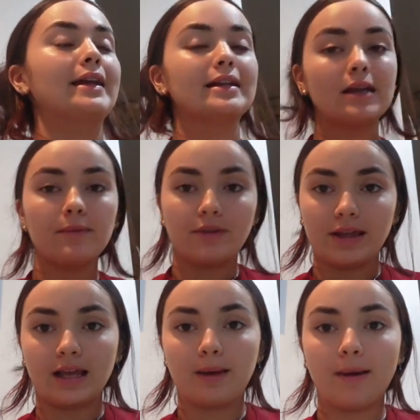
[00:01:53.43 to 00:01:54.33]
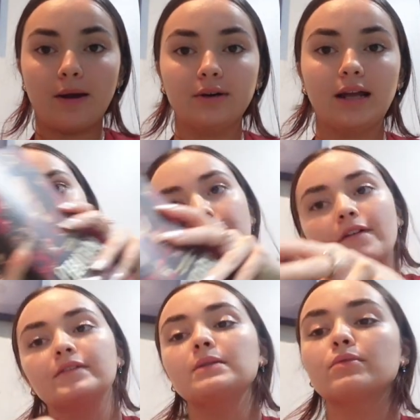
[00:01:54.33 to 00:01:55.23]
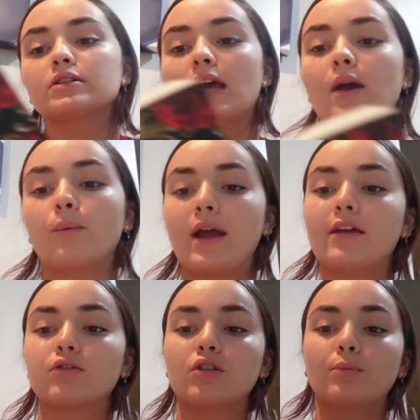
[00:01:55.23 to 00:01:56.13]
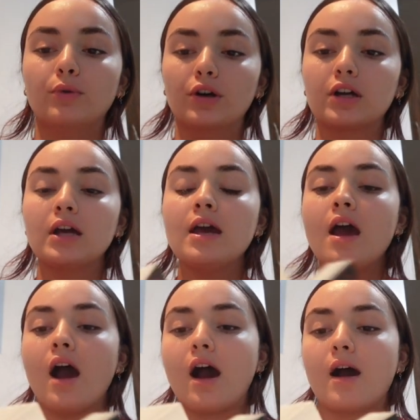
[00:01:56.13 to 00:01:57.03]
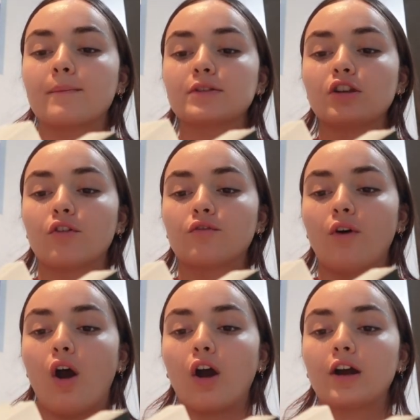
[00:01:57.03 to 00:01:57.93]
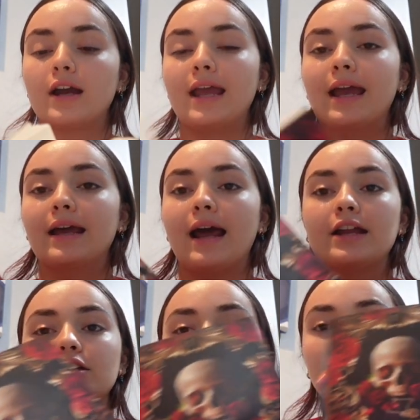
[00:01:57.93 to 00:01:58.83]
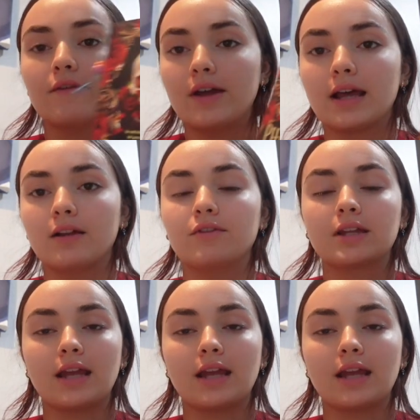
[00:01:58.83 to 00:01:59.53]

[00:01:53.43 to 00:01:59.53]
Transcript: cannot stop thinking about it. 15% way through the book so far, and I just love it. I love the